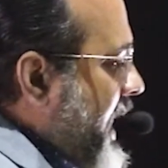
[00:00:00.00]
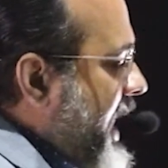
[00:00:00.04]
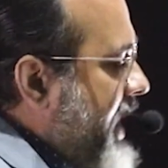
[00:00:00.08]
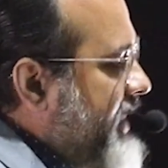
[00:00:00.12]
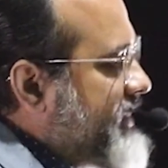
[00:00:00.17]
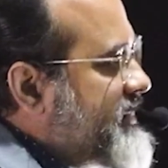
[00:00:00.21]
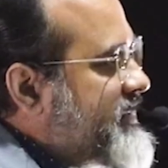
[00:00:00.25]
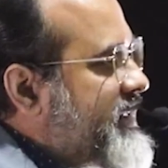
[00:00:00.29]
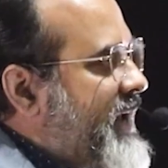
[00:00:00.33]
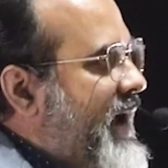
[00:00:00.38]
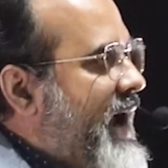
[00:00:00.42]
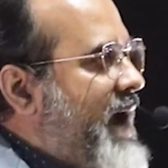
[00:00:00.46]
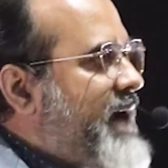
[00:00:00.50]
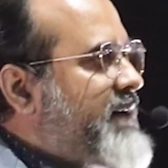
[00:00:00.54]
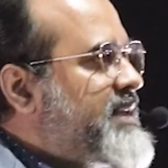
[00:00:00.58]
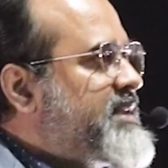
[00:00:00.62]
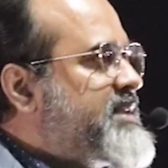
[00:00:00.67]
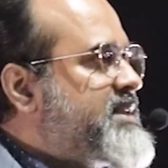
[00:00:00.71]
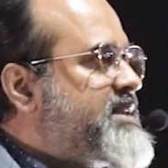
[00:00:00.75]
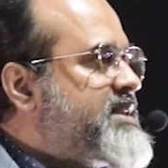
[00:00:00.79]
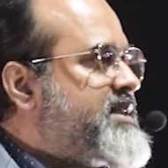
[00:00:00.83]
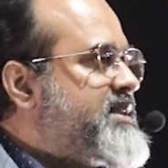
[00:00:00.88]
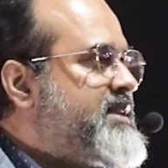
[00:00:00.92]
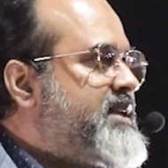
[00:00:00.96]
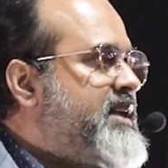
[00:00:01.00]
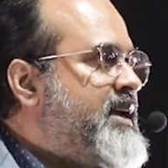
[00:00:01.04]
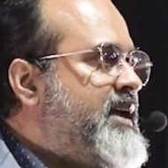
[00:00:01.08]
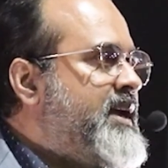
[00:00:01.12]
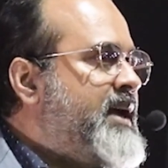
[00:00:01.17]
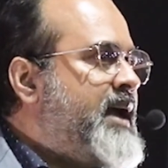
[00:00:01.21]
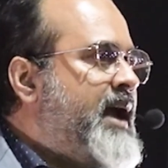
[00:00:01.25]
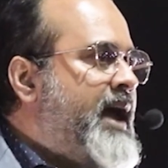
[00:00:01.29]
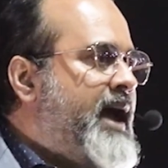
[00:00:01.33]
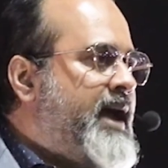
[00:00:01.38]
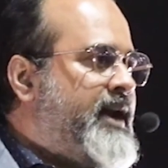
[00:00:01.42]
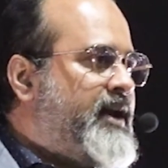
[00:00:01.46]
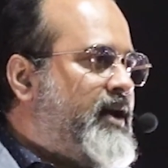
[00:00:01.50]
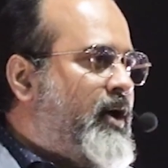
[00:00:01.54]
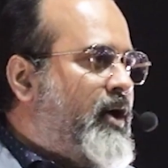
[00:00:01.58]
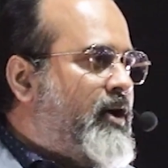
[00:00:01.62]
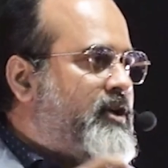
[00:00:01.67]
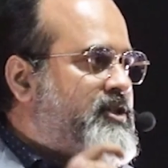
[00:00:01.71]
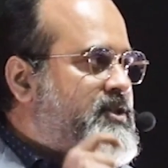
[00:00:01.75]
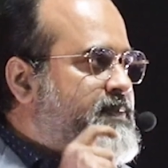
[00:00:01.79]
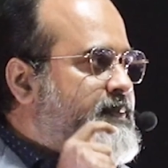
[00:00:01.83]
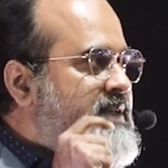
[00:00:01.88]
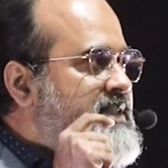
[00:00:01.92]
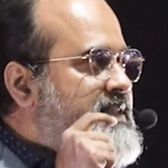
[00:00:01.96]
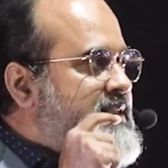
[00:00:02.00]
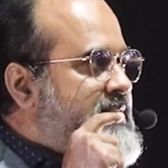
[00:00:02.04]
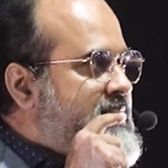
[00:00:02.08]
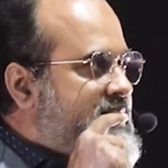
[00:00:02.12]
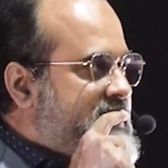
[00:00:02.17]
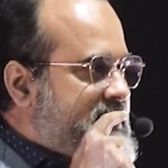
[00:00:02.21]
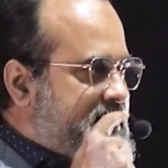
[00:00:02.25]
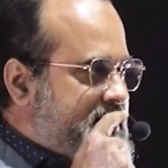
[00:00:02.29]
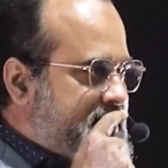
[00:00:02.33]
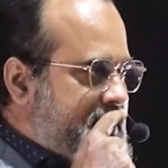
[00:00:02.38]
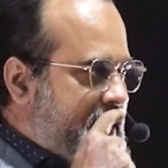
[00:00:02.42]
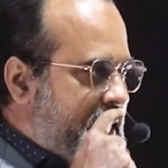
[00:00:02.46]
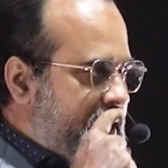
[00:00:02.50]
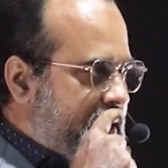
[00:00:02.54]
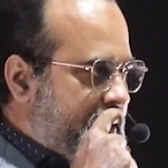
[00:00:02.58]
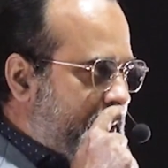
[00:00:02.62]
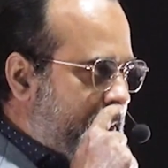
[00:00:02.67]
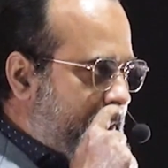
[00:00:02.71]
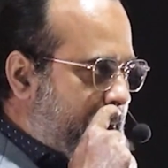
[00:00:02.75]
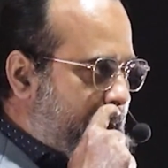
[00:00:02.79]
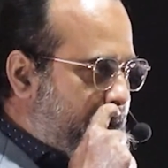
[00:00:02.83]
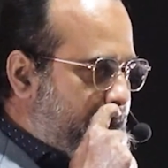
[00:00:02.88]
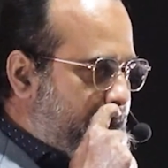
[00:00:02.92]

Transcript: And that's an auspicious sign.